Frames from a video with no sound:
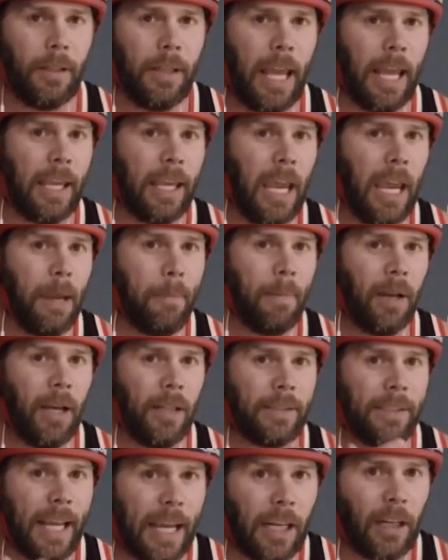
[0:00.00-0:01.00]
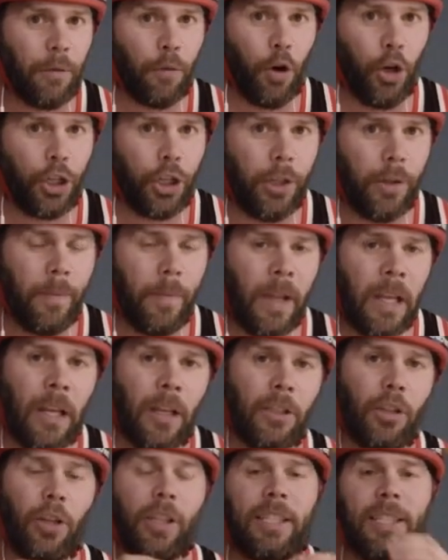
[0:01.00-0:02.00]
there came a second version.
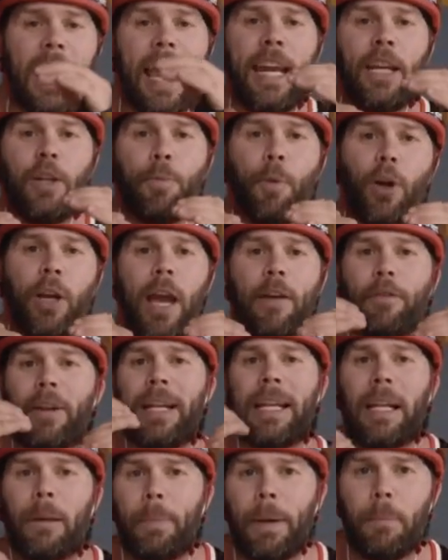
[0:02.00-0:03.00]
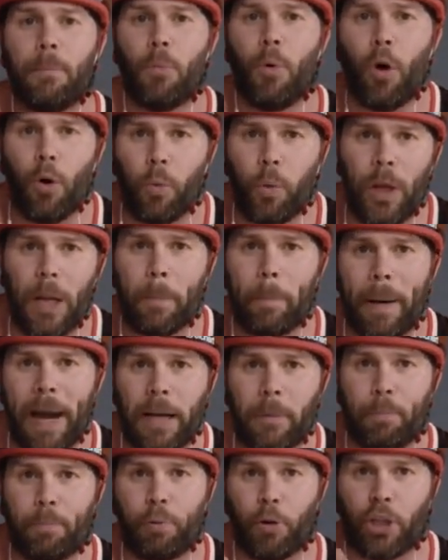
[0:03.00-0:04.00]
So this H block have a little bit more wheel
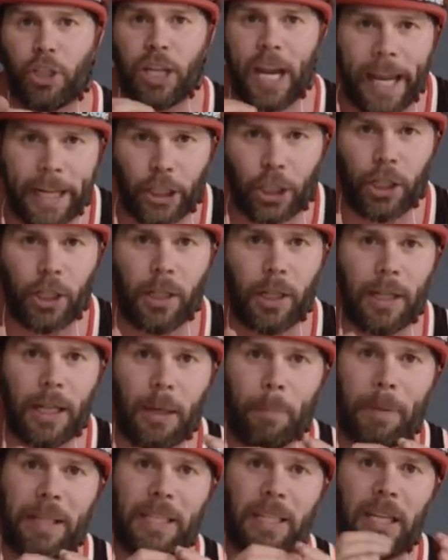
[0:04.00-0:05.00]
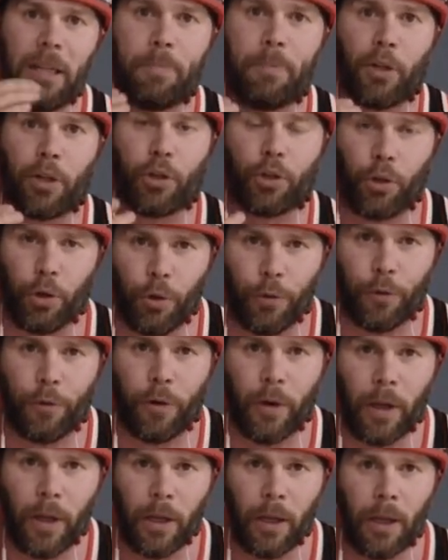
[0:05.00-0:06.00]
bite protection, a little bit deeper groove,
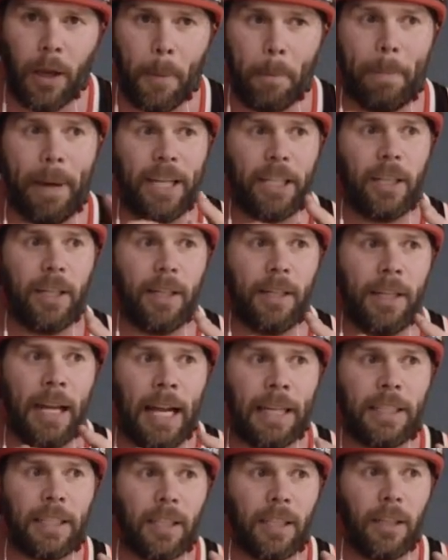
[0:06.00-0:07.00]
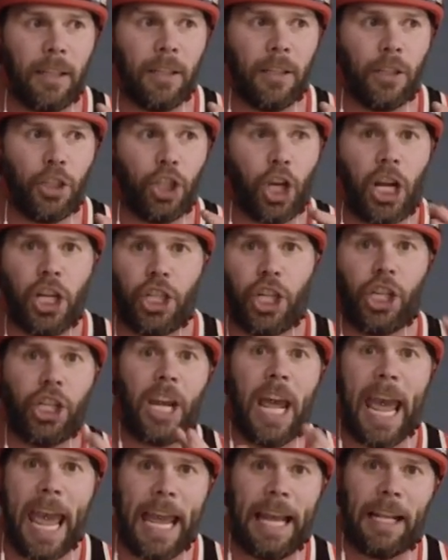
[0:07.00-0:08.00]
but not changing
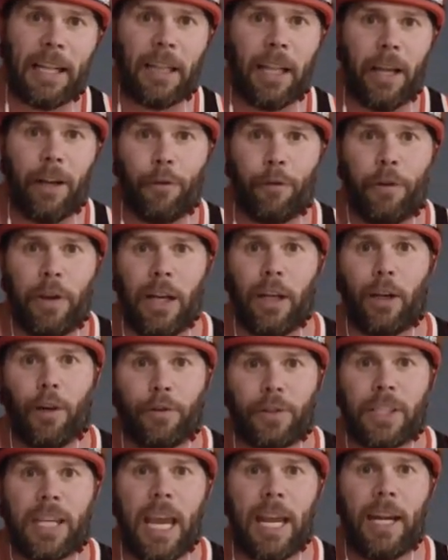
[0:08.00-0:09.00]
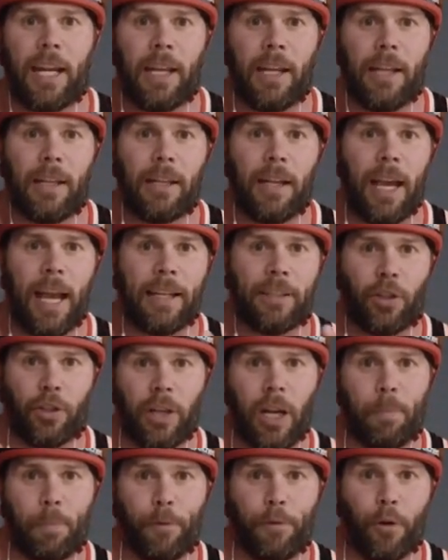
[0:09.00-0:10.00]
the angle and the feeling of skating as you
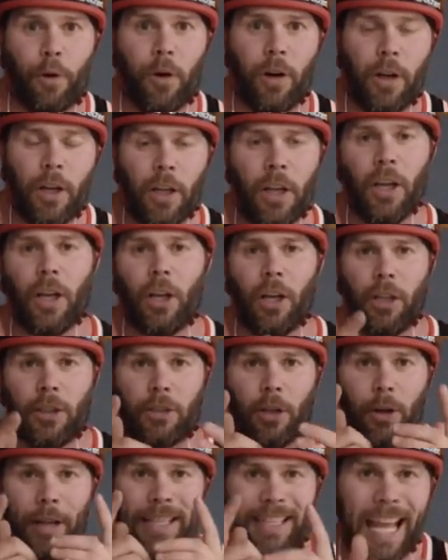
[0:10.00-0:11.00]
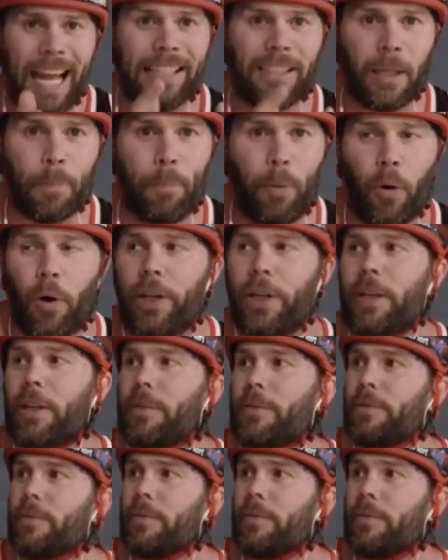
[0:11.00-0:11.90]
did before. So, and that's the point.